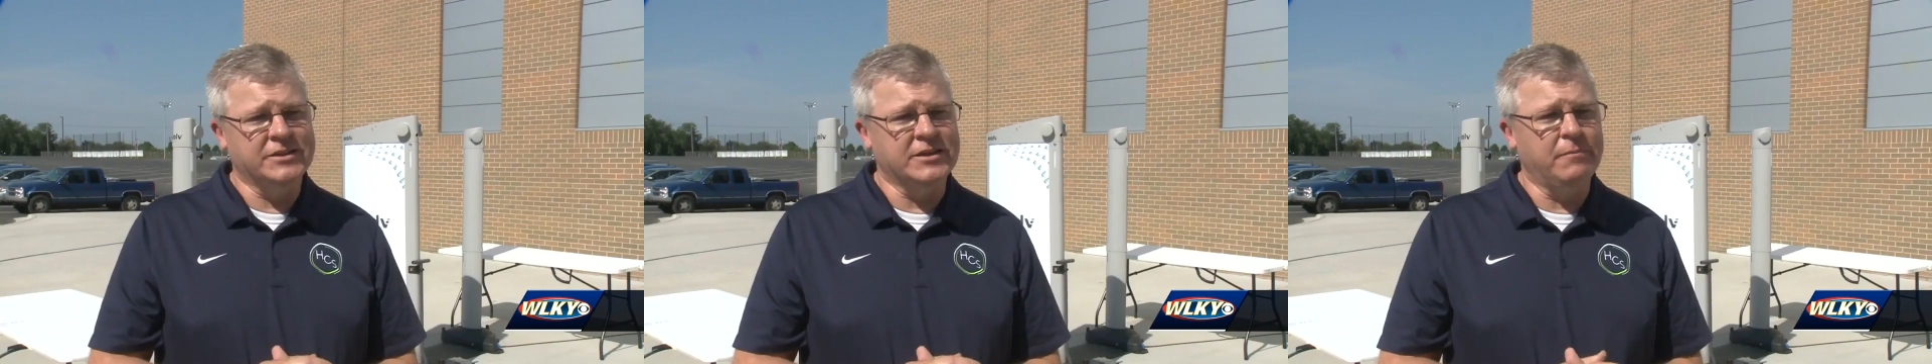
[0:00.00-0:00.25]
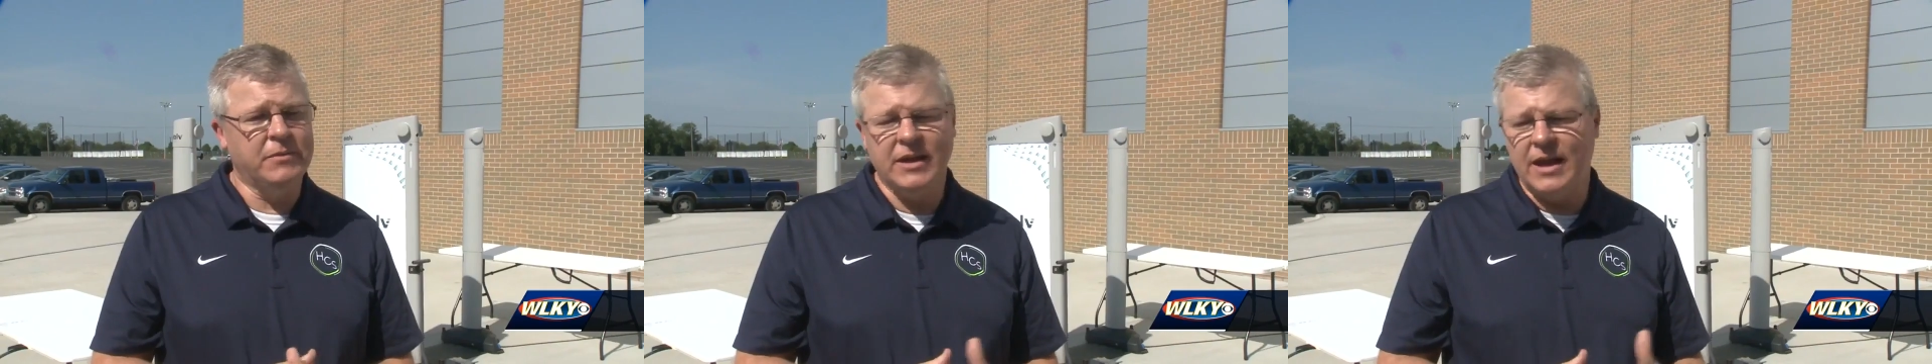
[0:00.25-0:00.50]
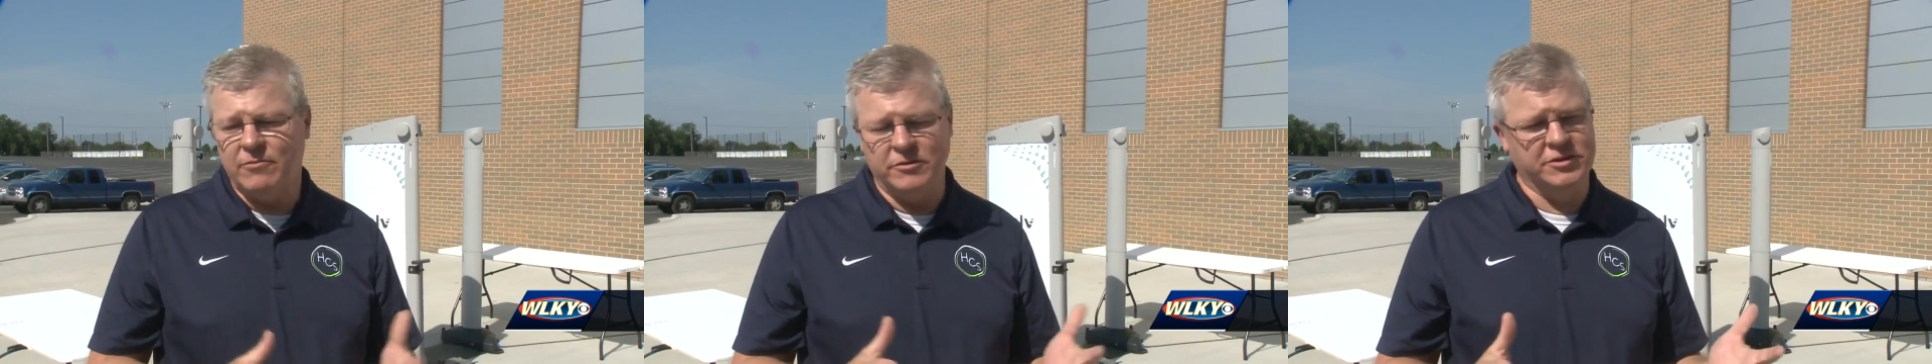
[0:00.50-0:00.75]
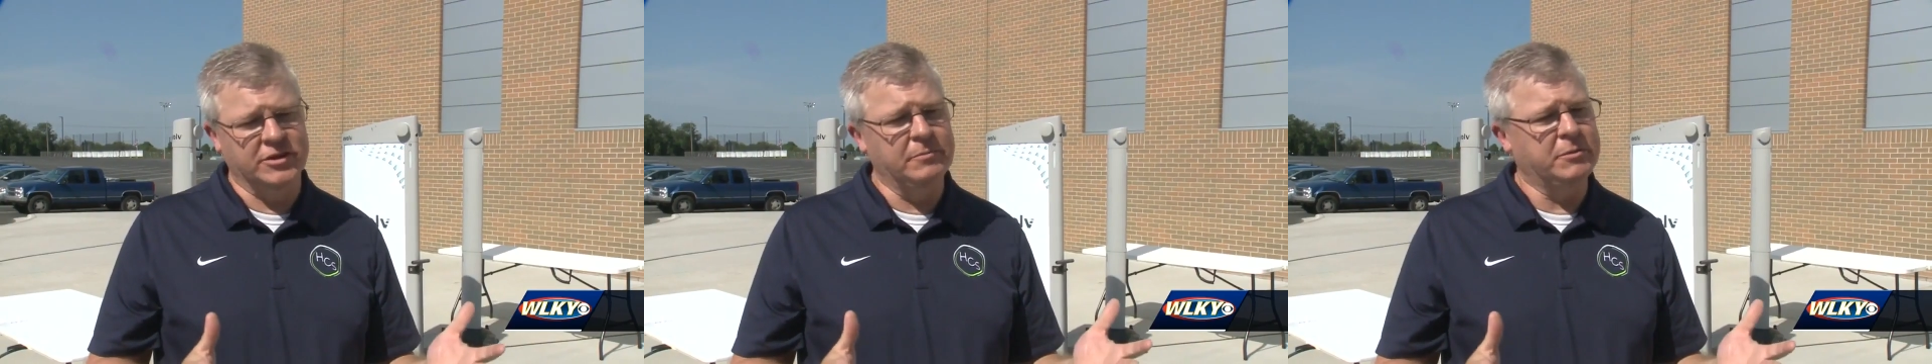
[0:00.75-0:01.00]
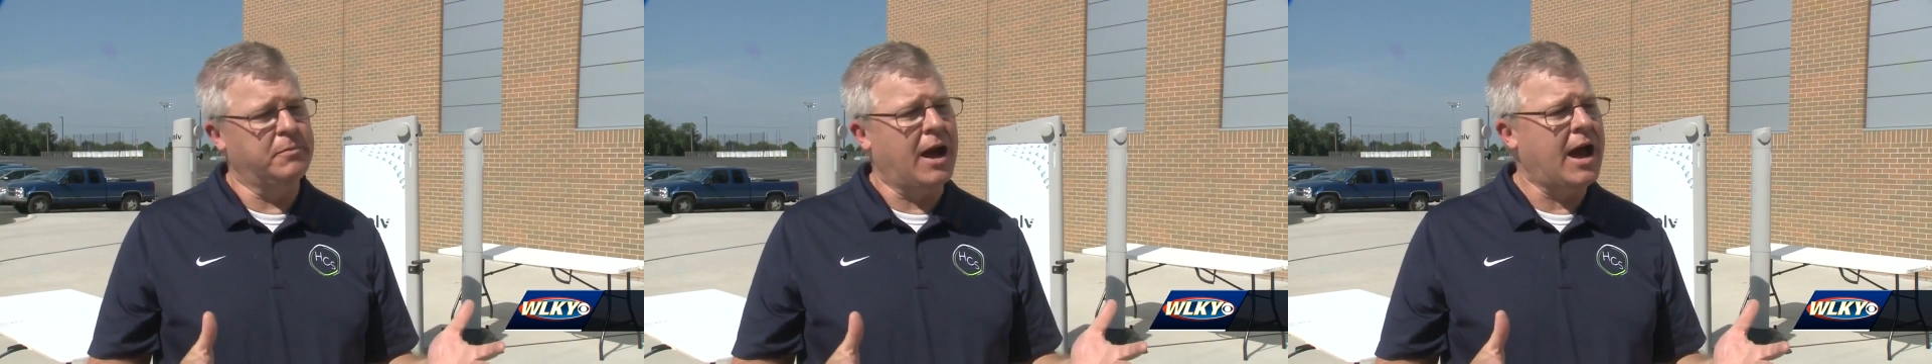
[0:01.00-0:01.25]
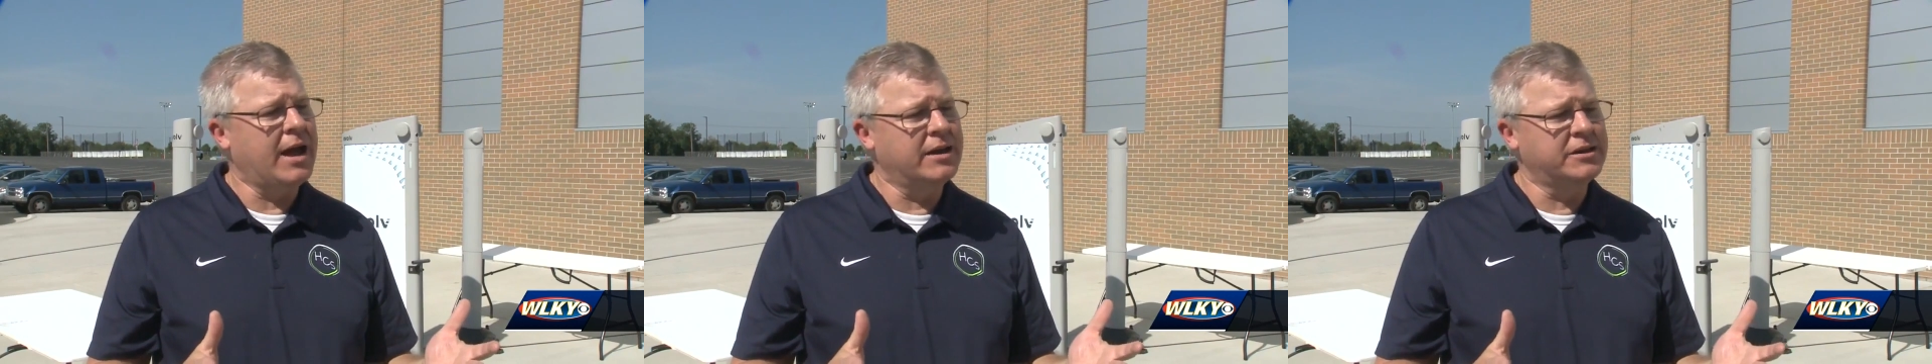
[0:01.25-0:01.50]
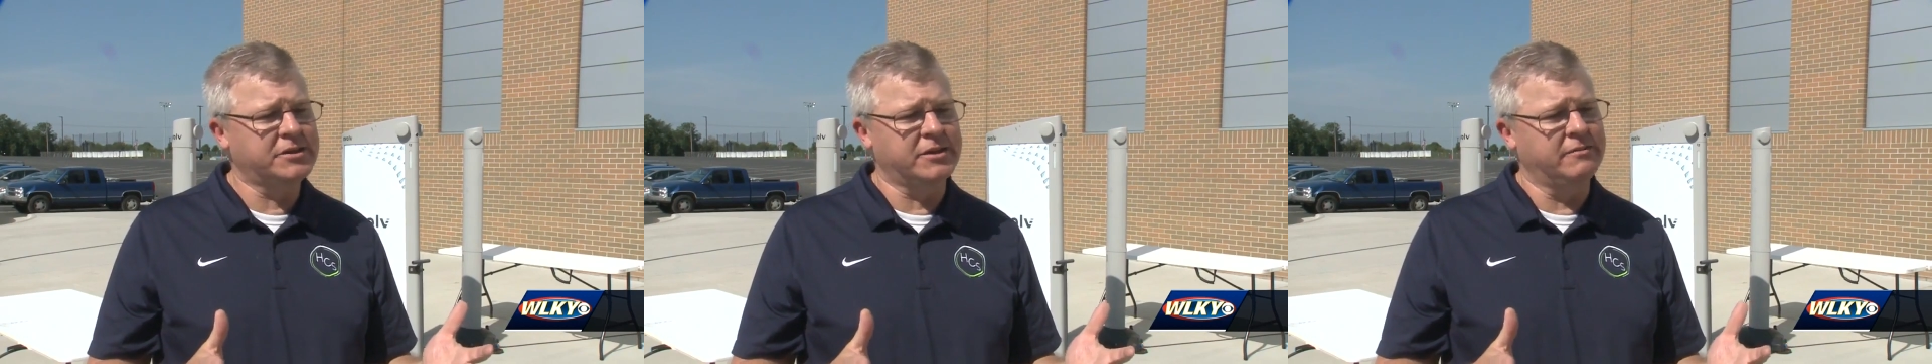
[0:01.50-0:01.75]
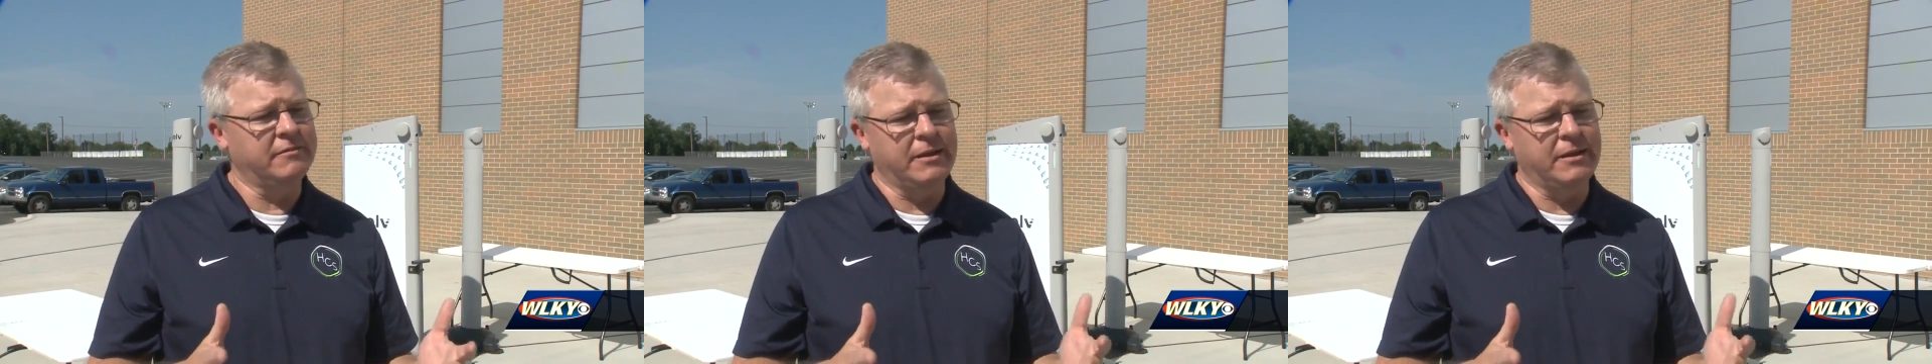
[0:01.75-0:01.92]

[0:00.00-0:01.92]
something ever slipped by us and,